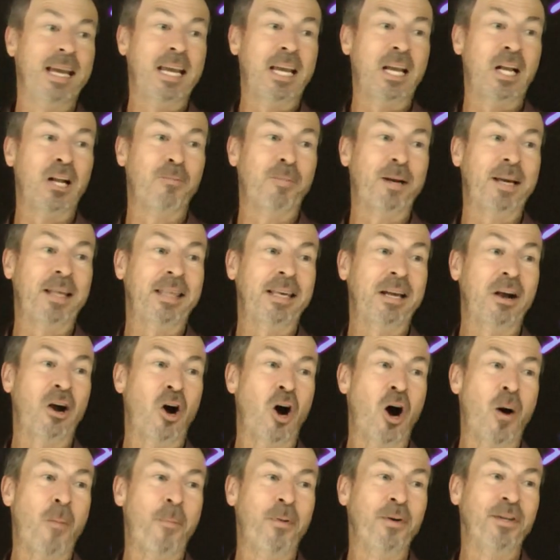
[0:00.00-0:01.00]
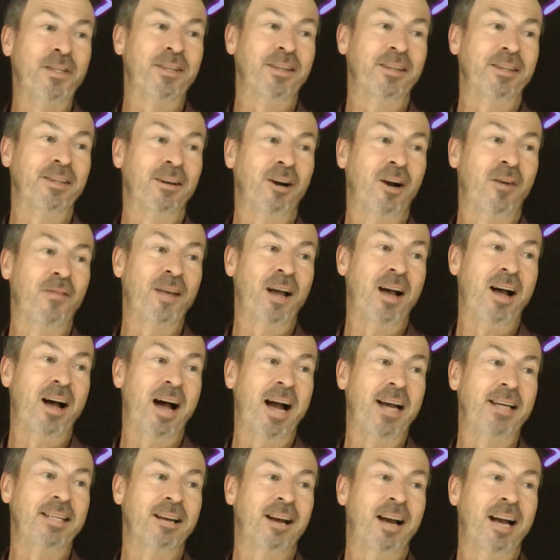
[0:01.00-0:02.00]
It'll be the opposite of the
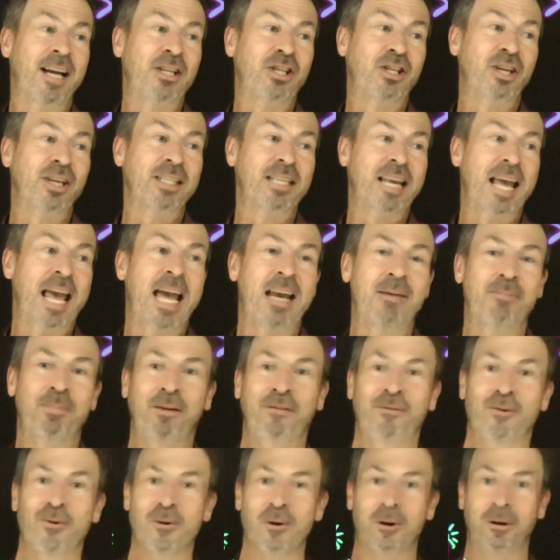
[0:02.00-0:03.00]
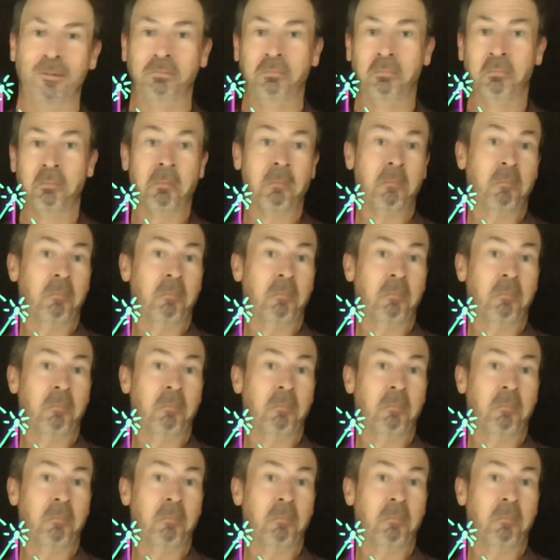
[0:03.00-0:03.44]
height I just had before.